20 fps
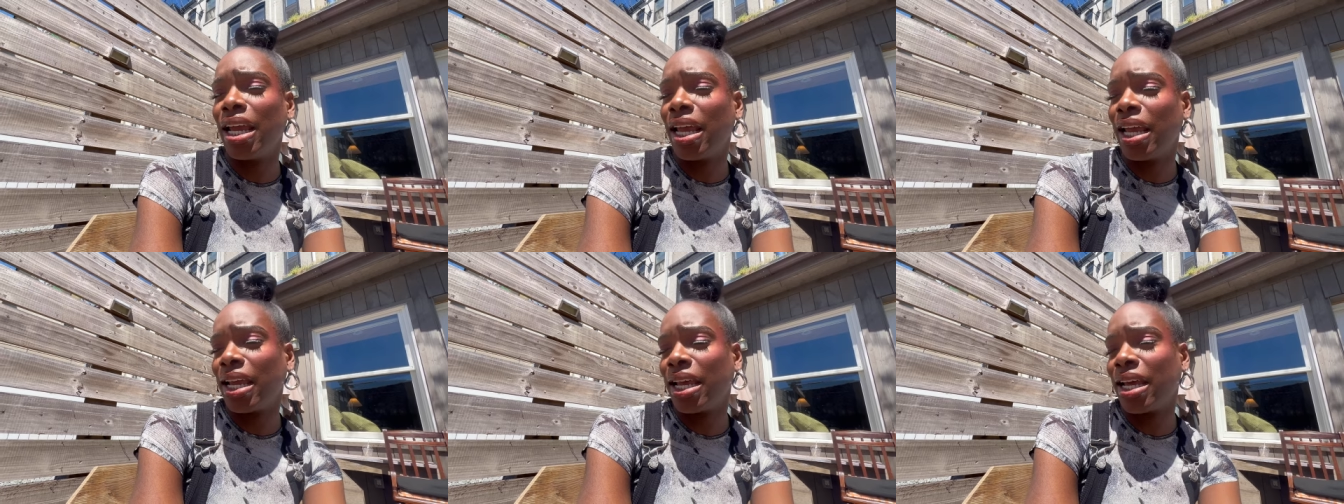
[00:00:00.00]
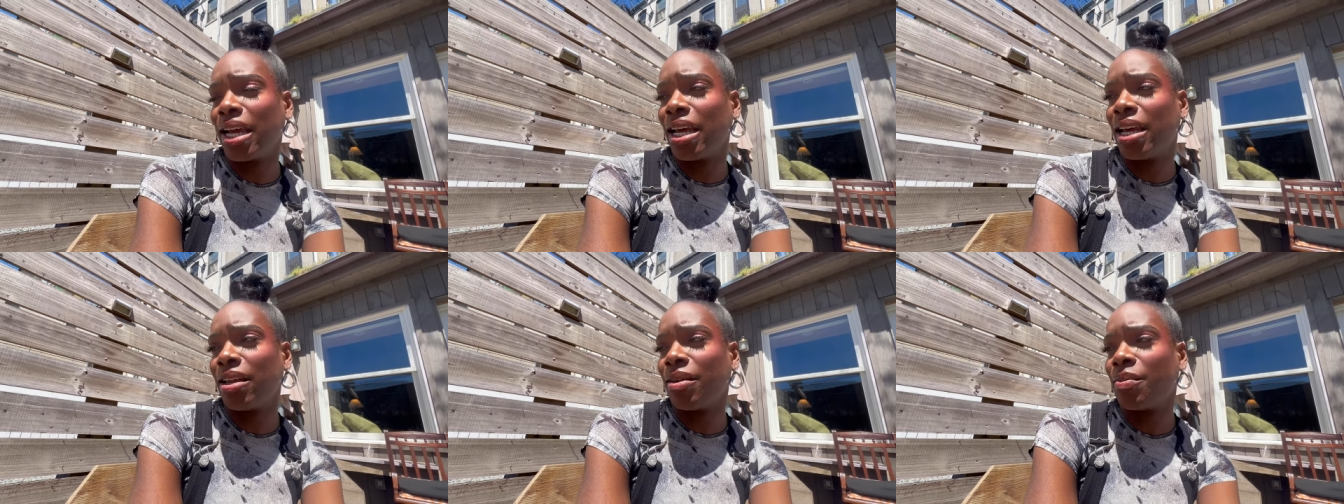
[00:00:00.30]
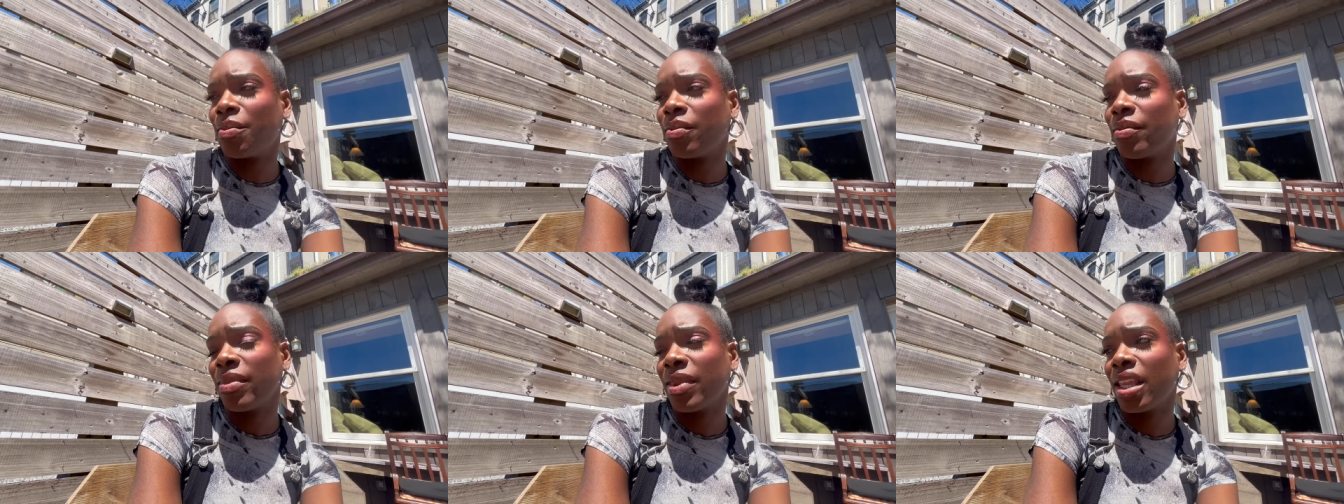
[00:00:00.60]
And
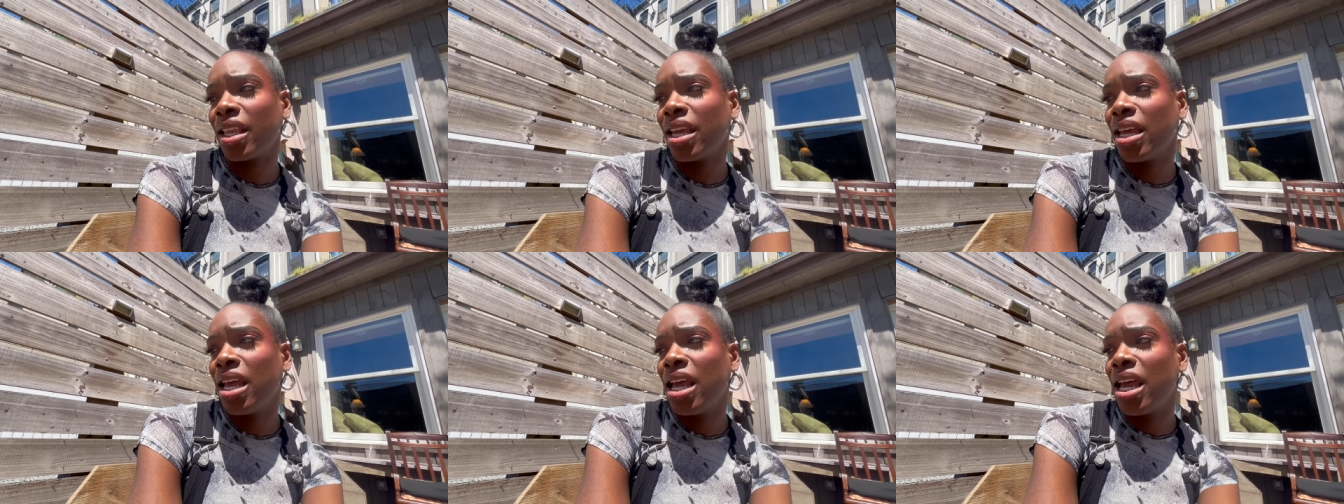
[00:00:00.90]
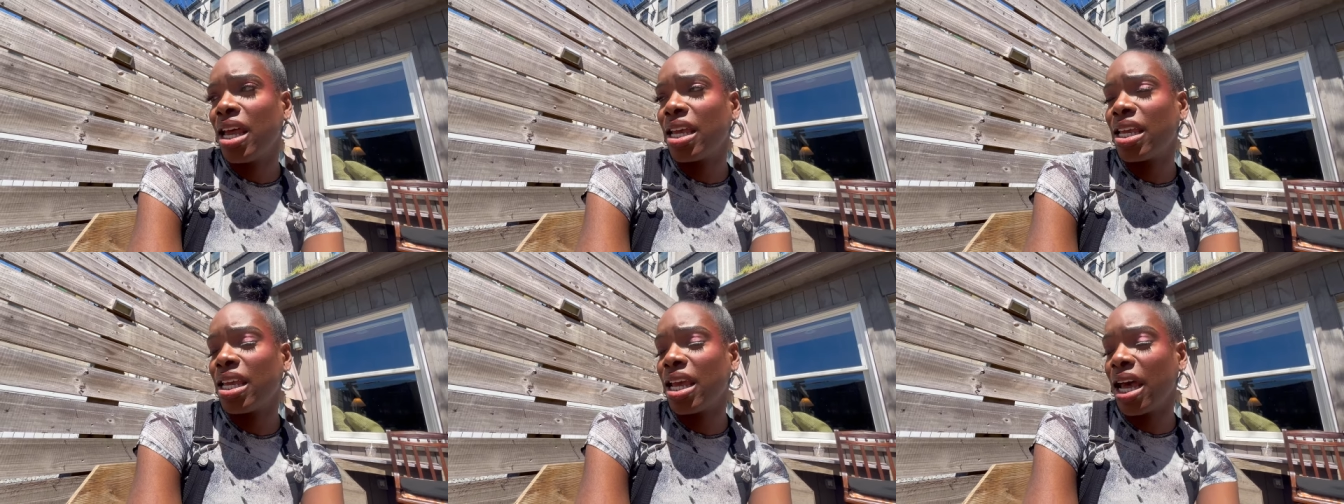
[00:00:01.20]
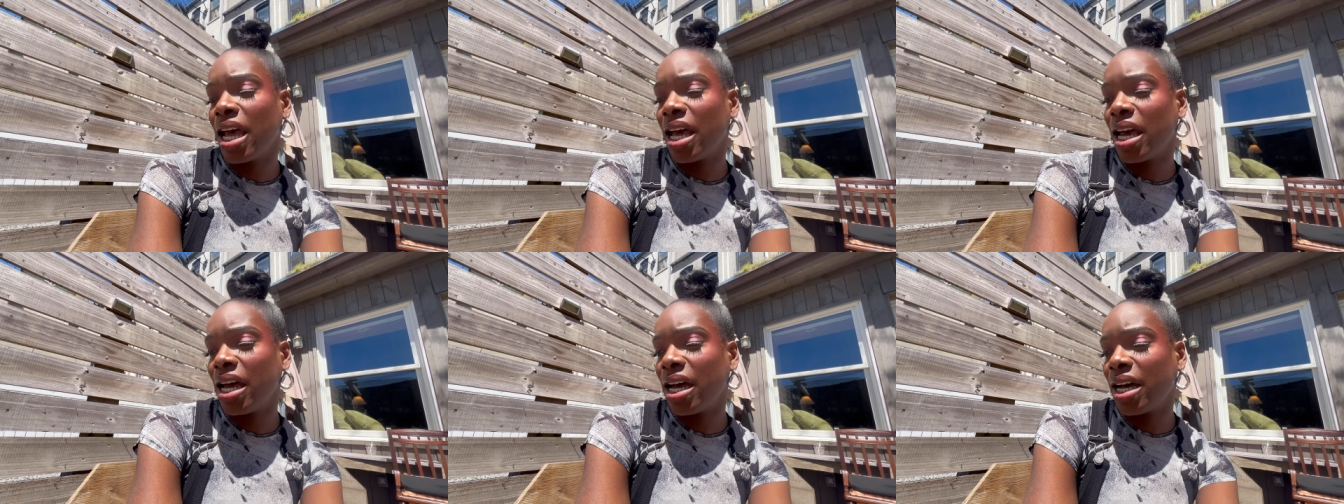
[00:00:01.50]

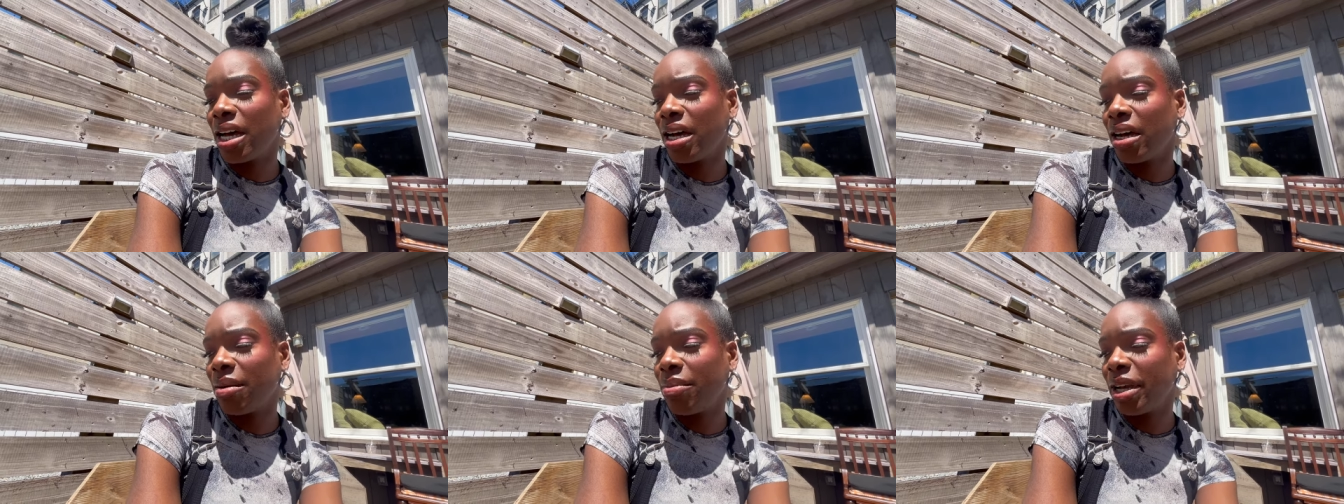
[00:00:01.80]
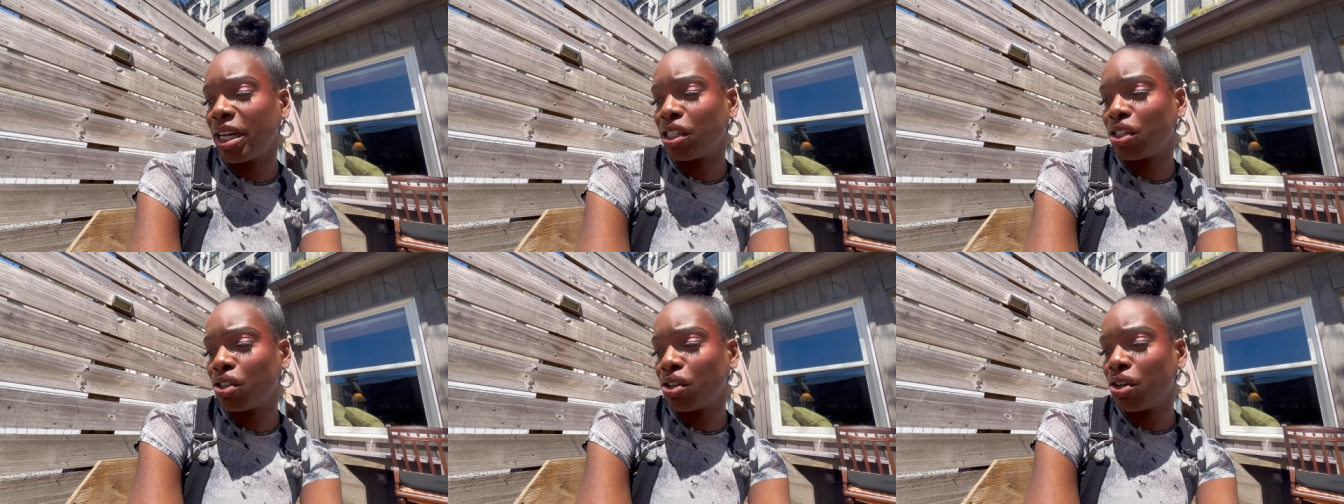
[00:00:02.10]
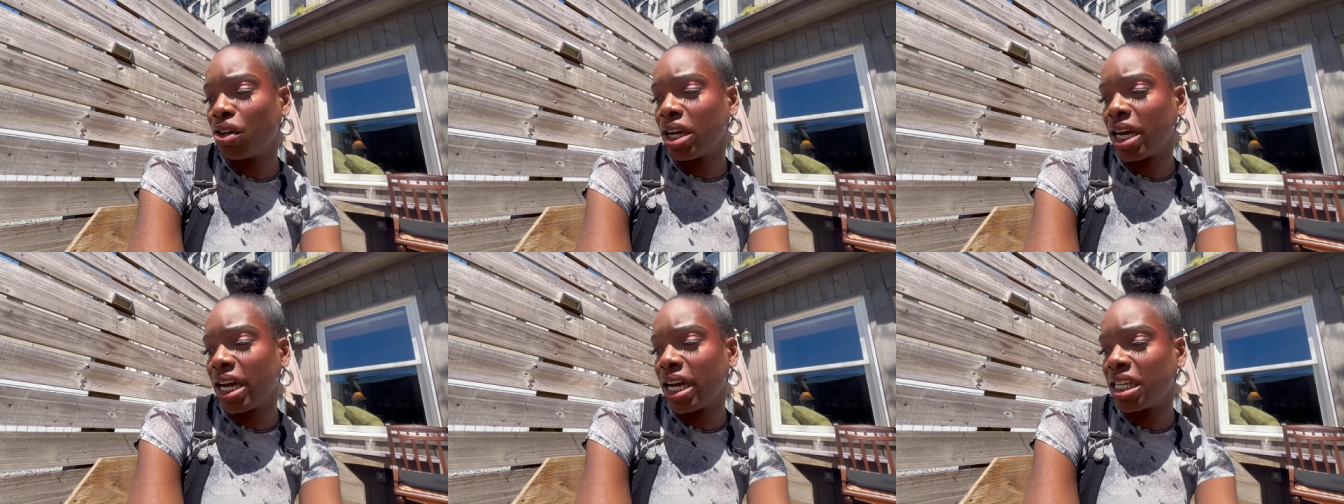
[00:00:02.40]
yeah, make sure you
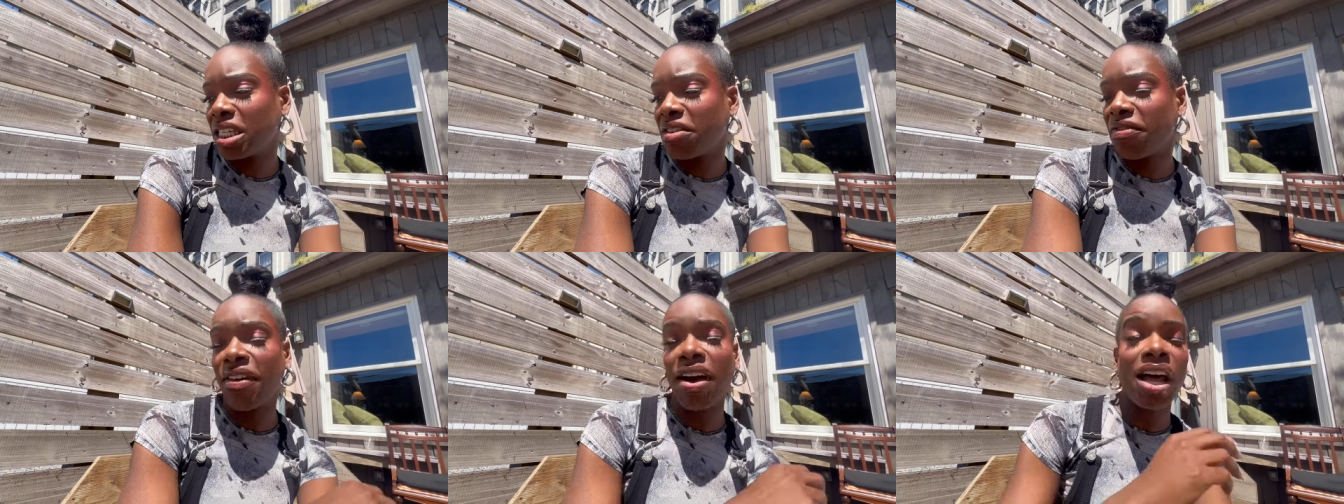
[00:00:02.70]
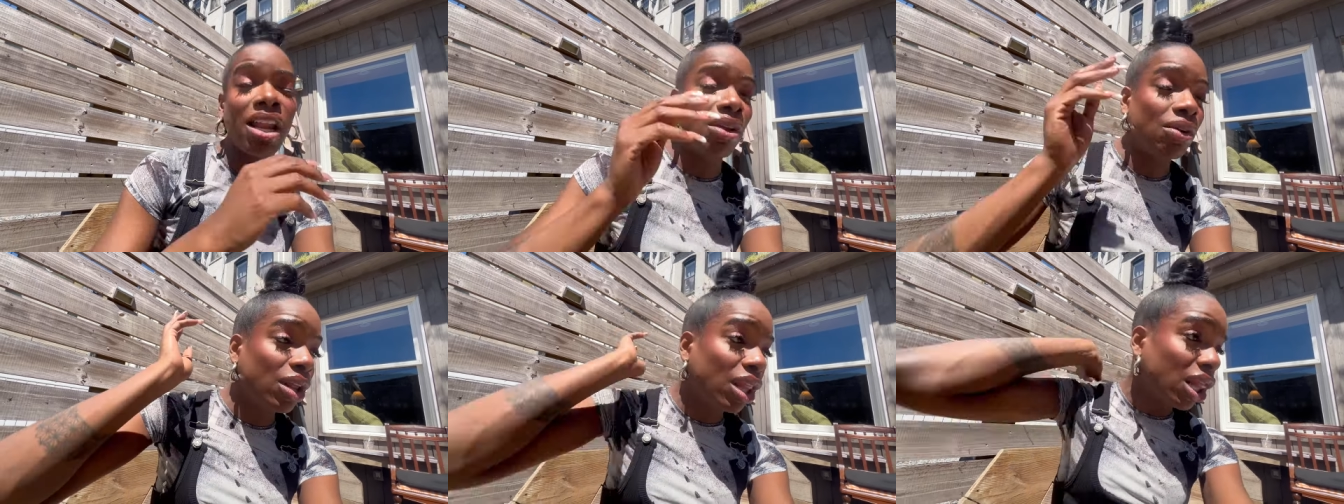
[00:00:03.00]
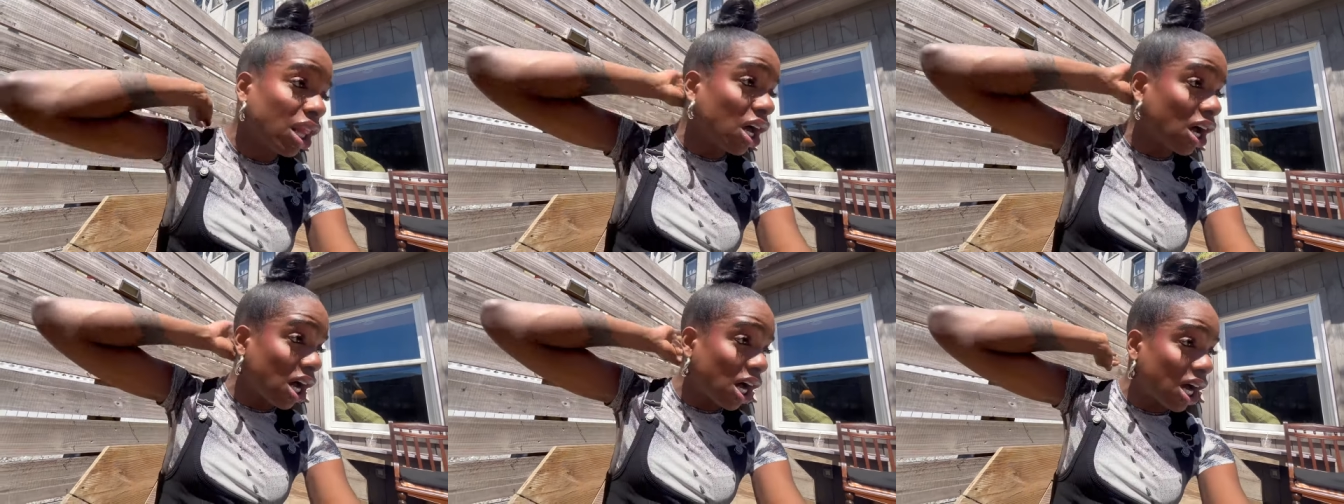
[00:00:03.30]
guys follow
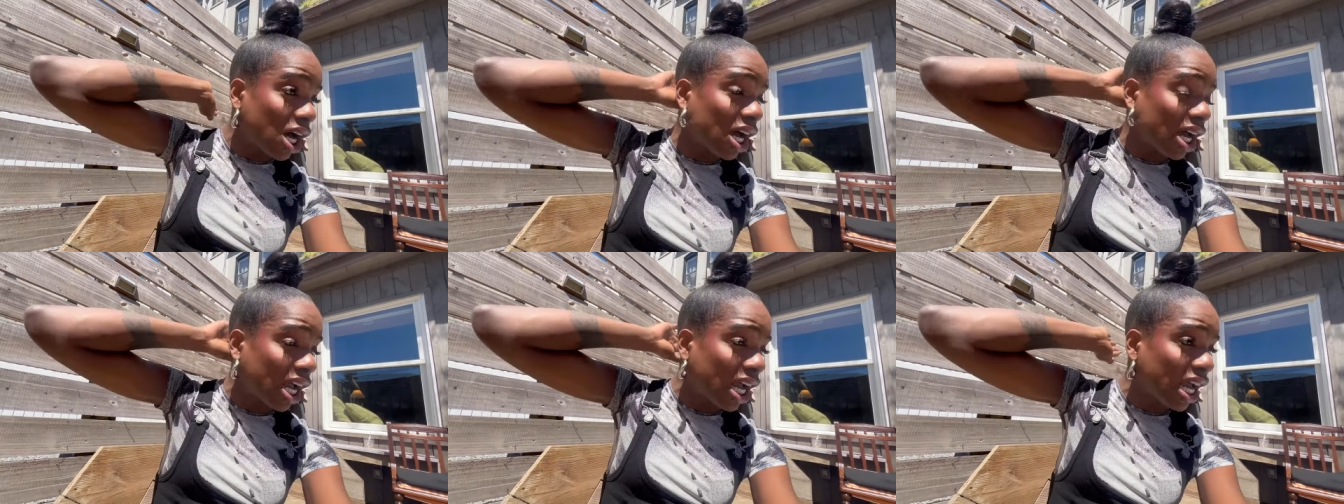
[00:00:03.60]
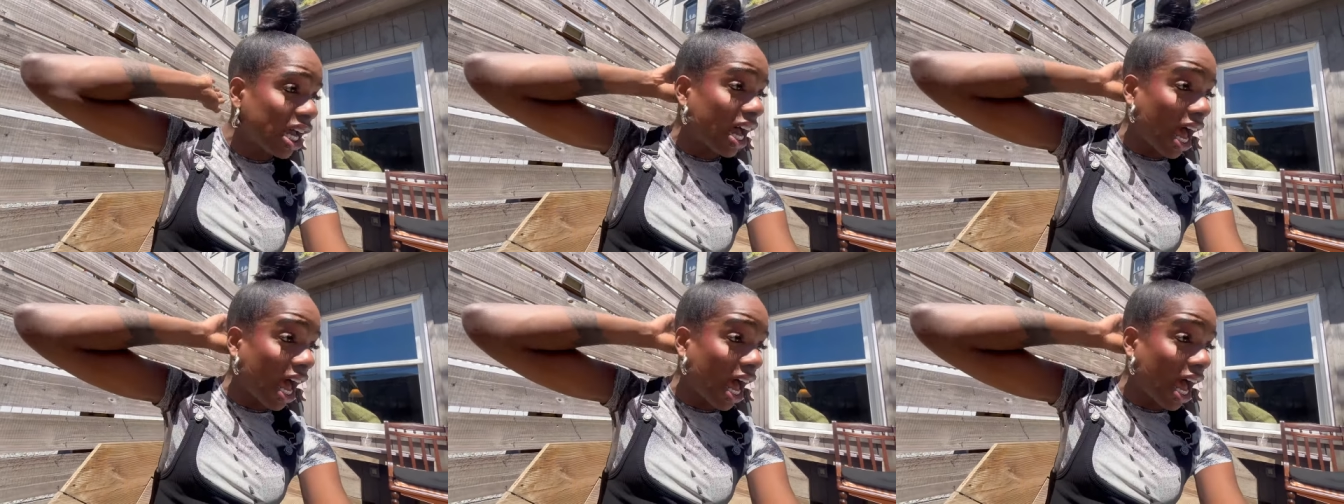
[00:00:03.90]
along.